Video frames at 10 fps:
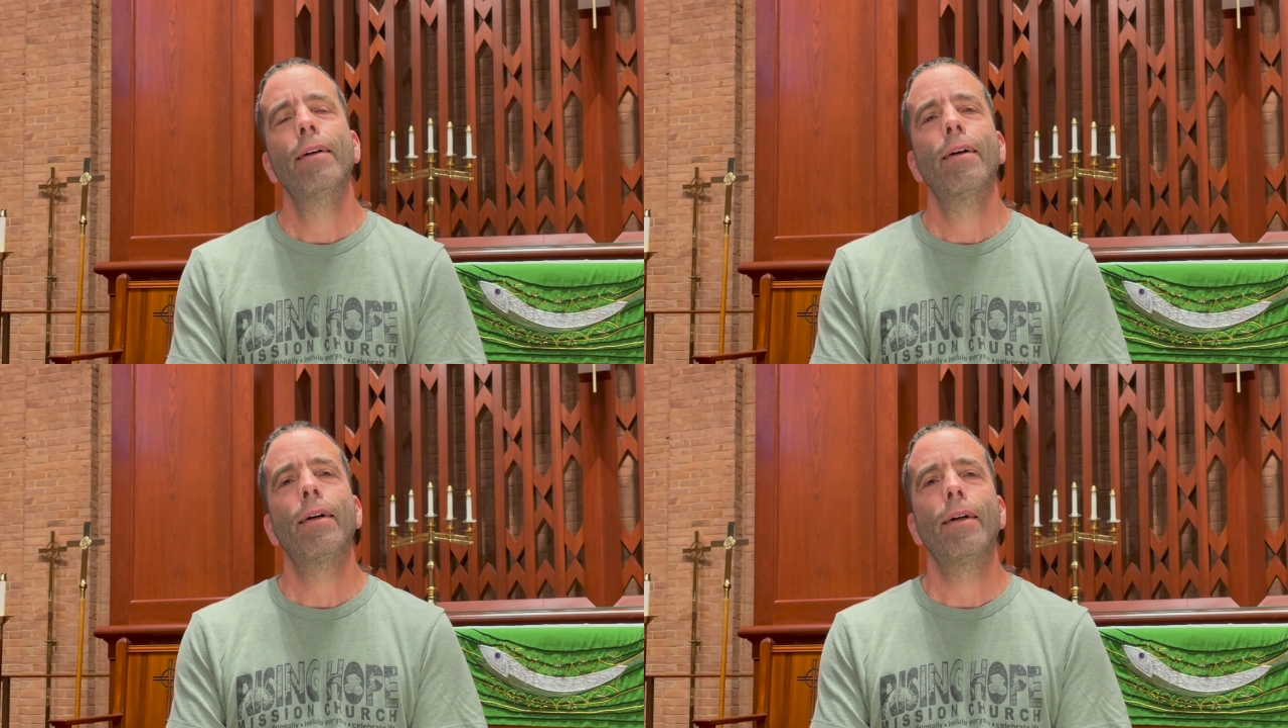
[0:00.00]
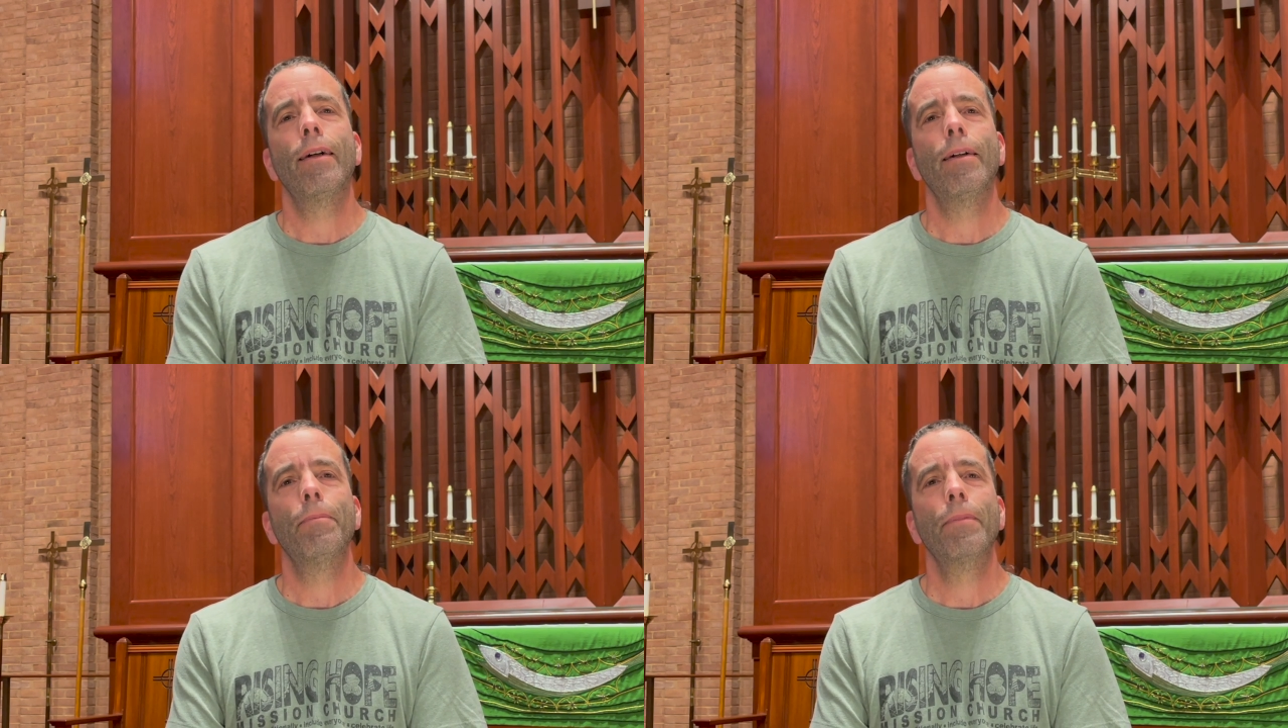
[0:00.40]

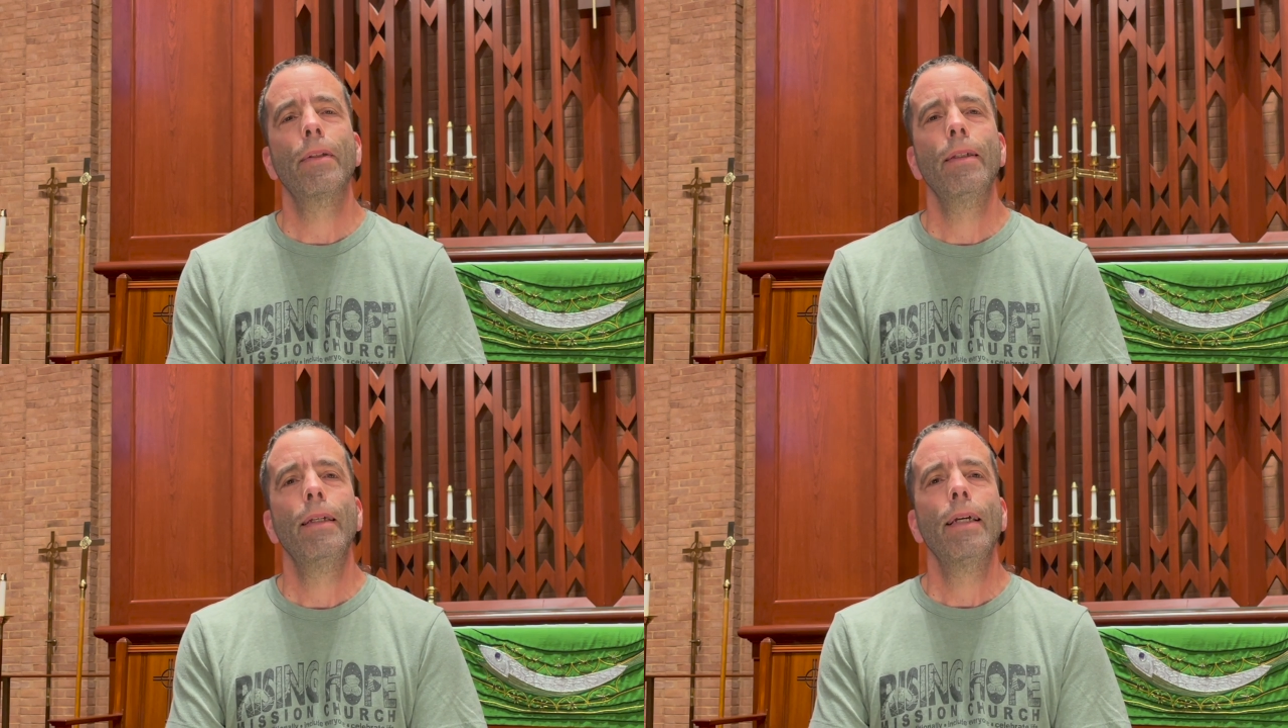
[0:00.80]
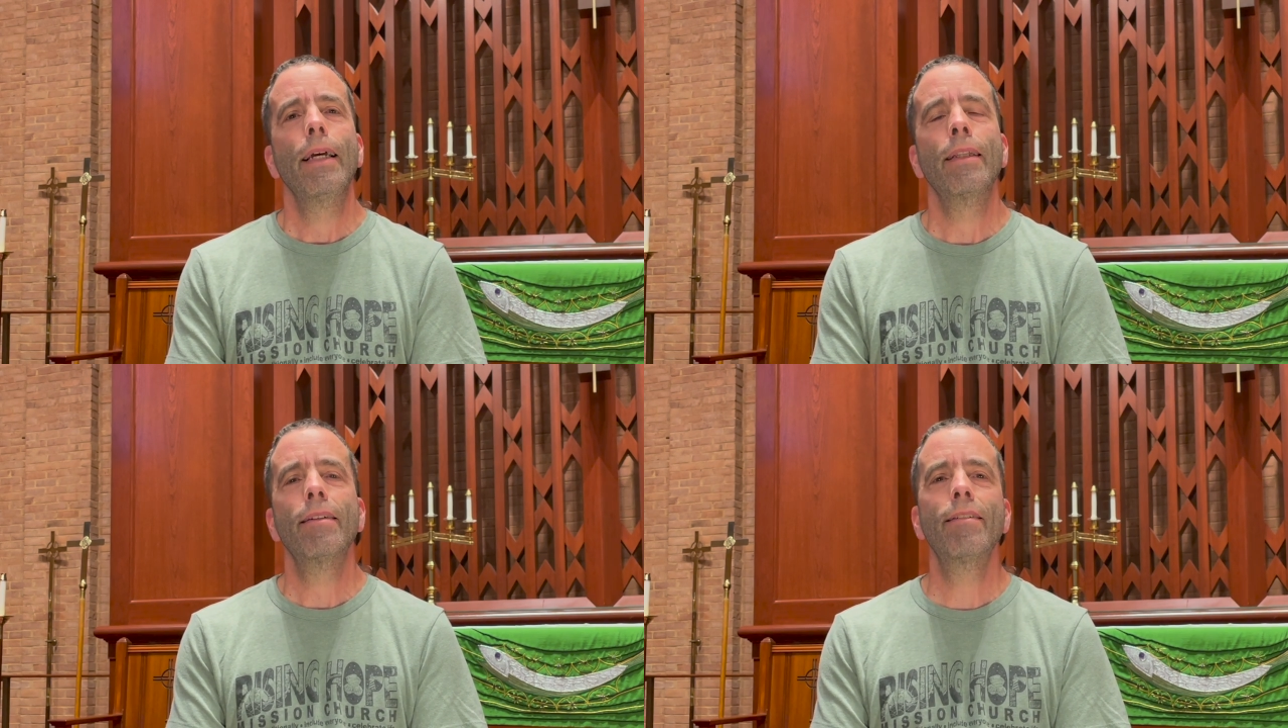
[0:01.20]

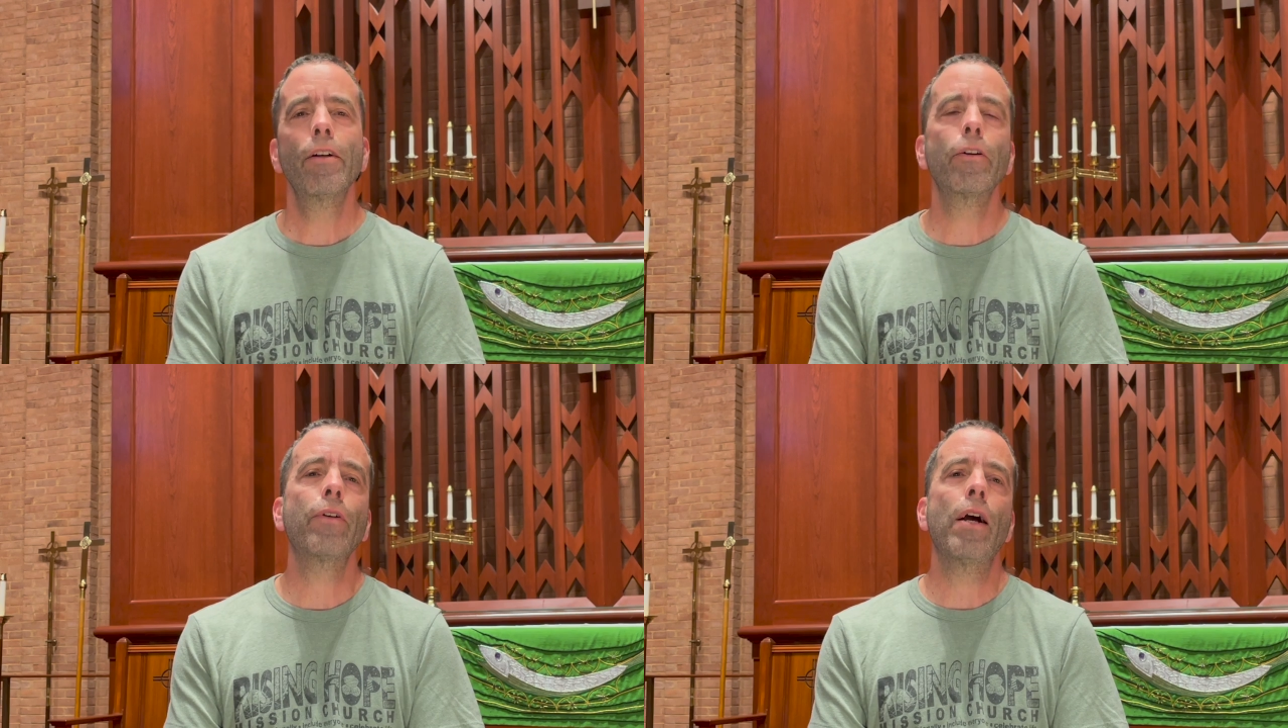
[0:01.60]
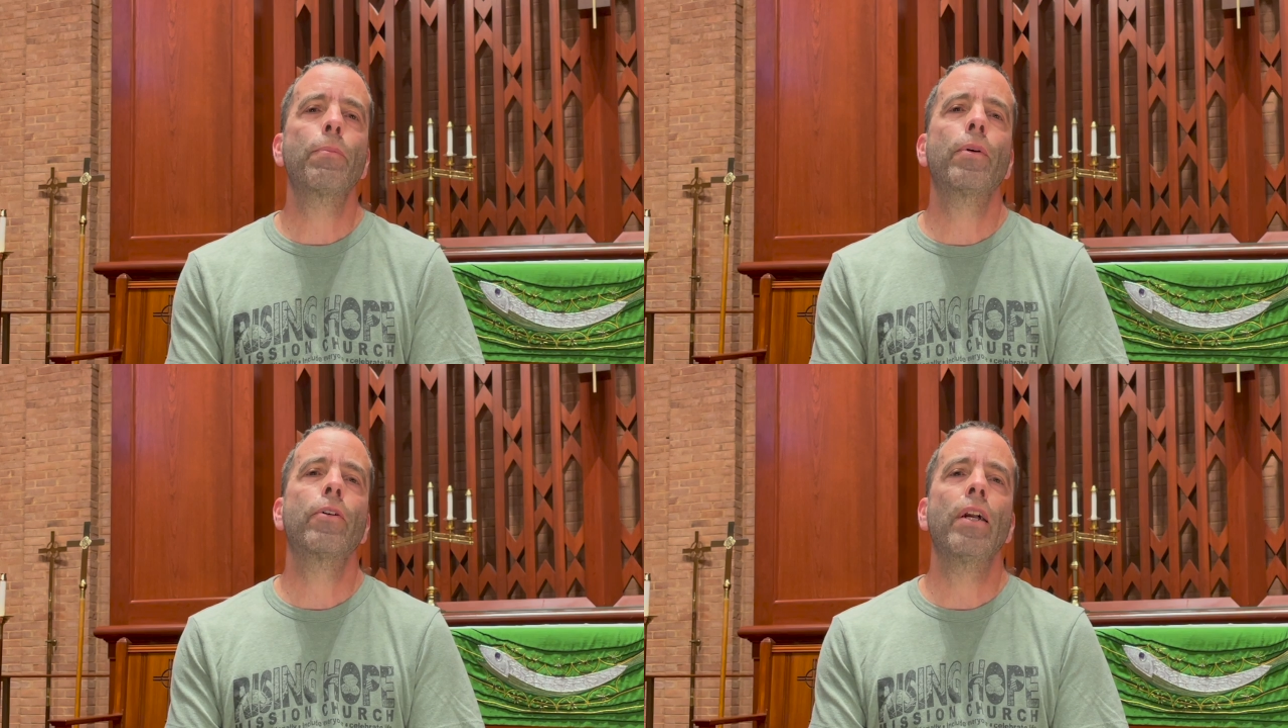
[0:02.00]
And the Sacred Ground
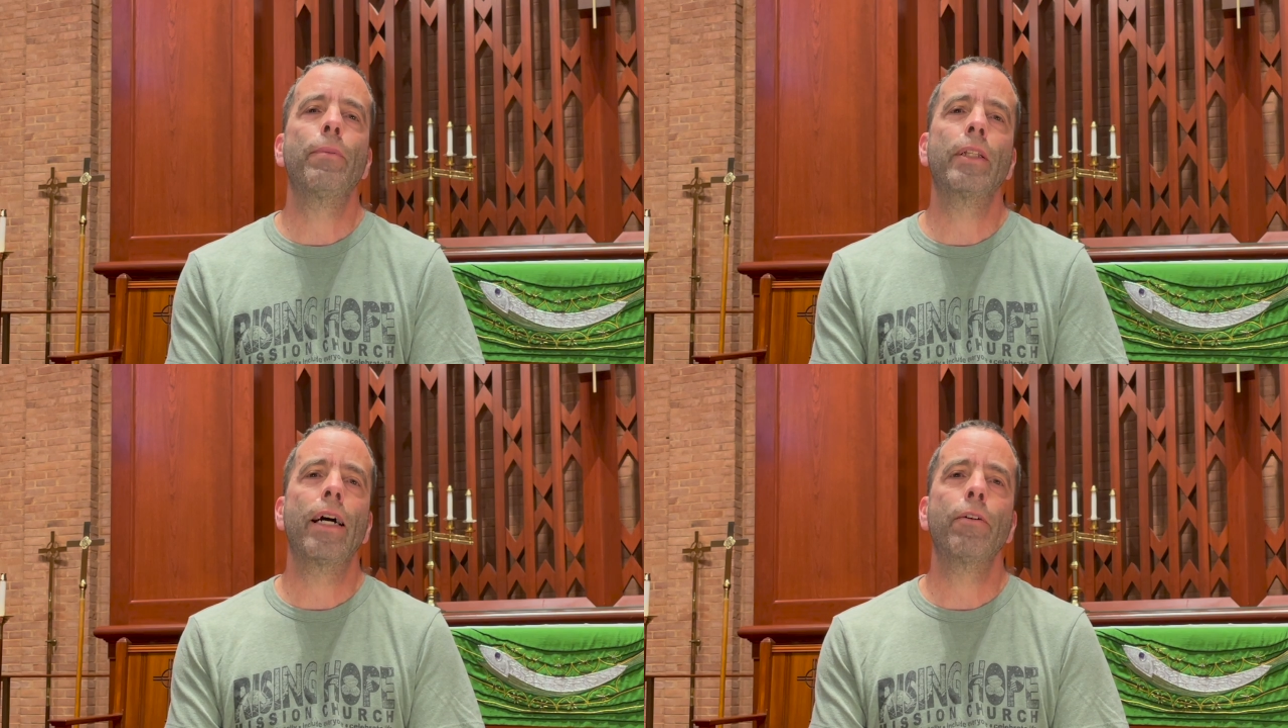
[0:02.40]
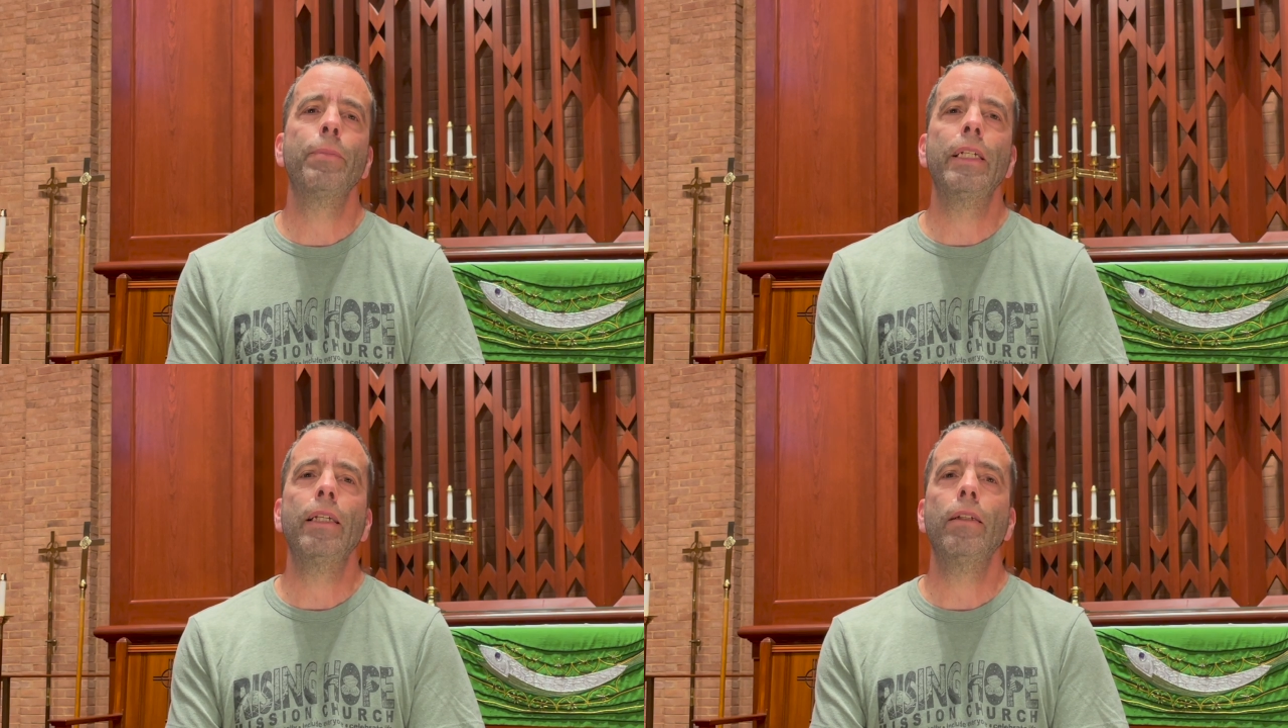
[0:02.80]
program allowed
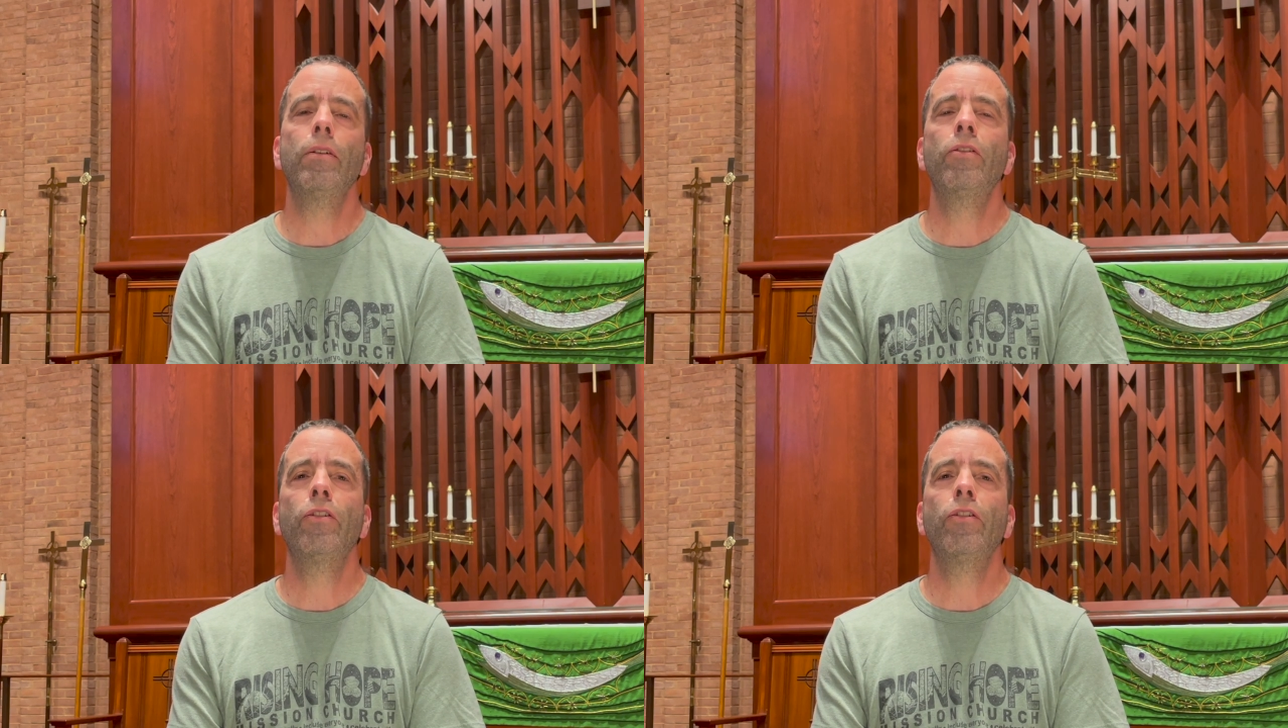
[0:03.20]
me